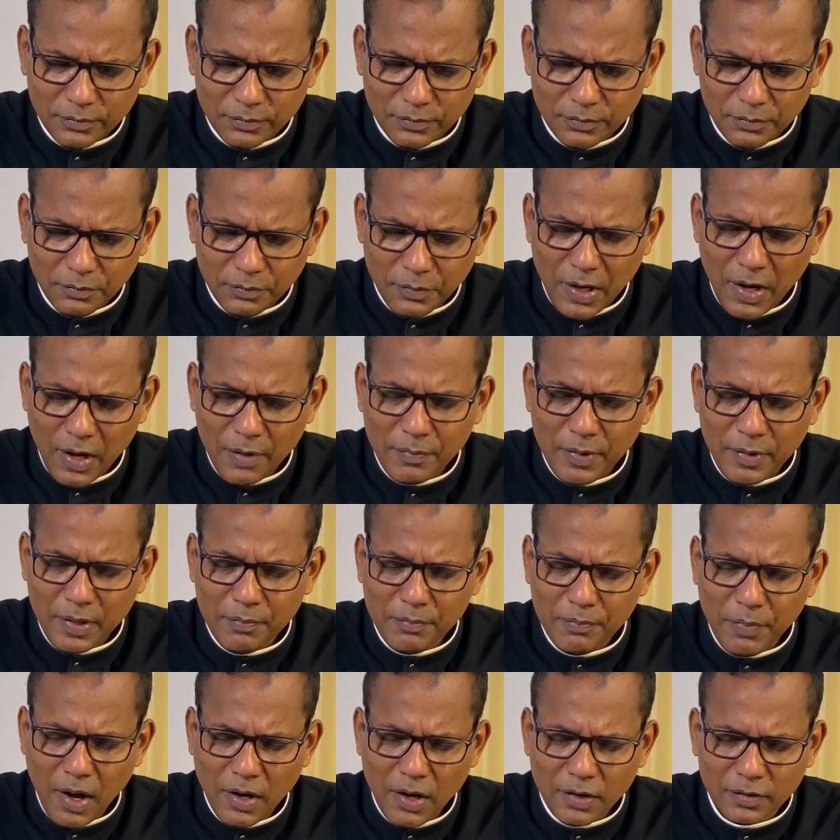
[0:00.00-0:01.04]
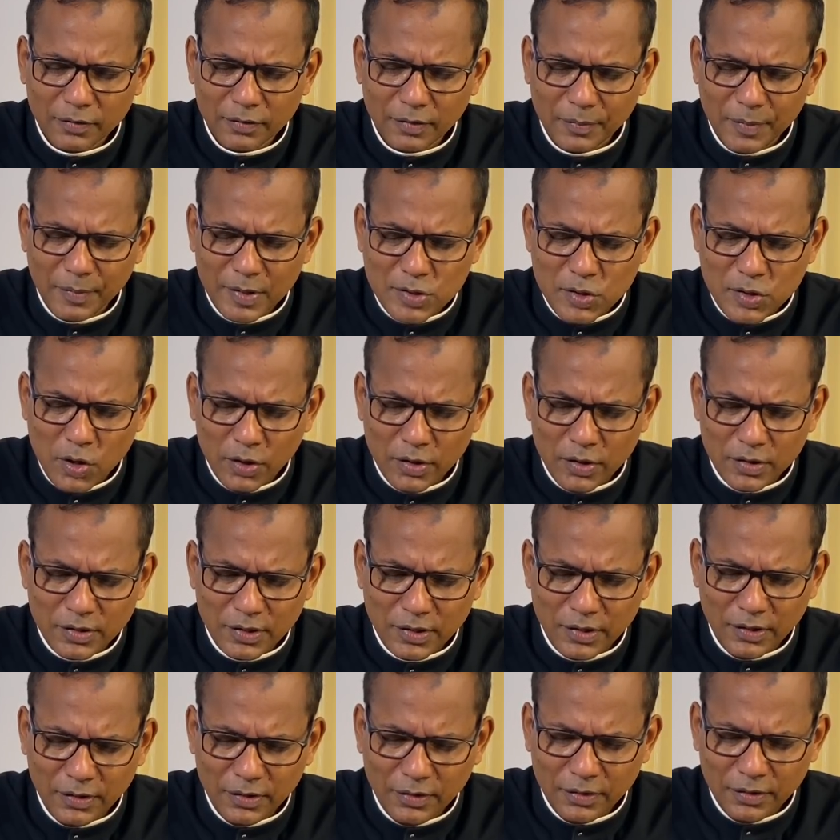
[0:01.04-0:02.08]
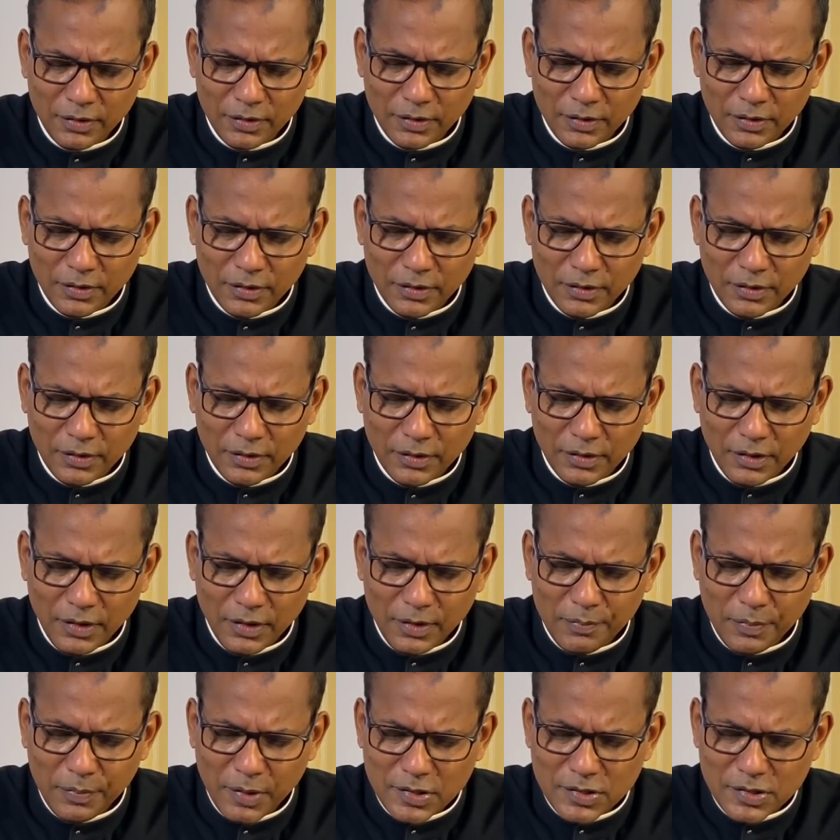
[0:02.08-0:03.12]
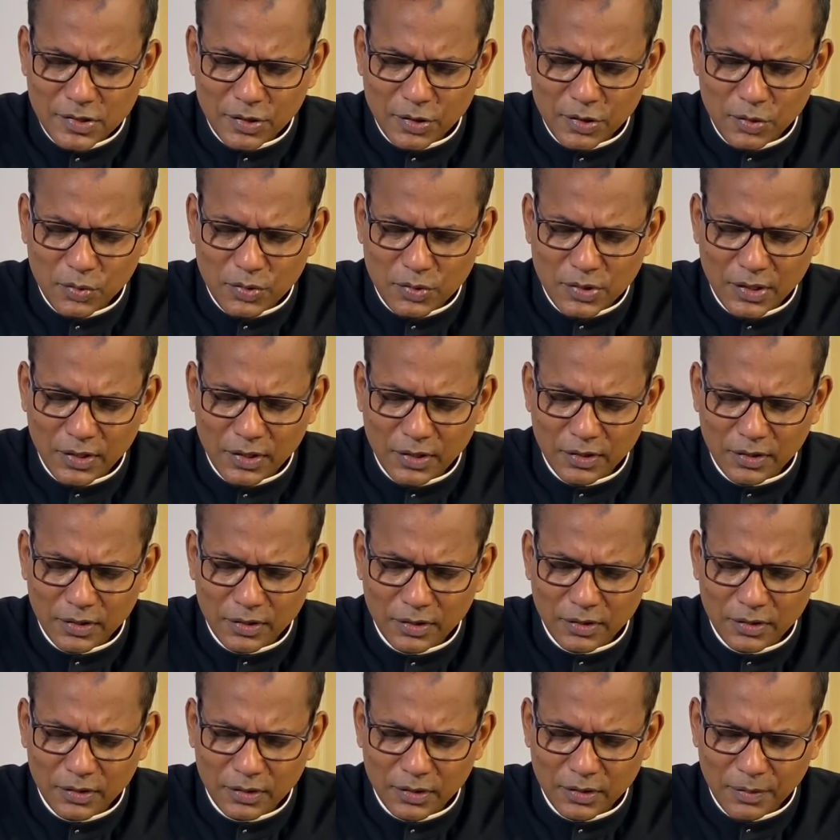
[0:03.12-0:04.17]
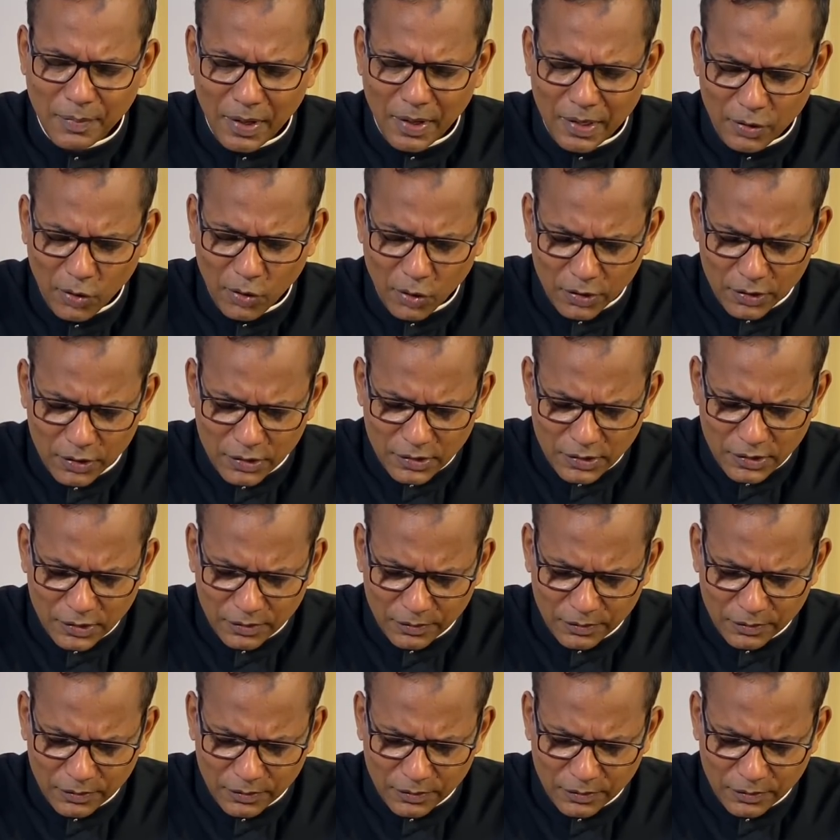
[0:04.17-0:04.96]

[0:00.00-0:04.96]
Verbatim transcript: when I have been part of the majority in persecuting the minority.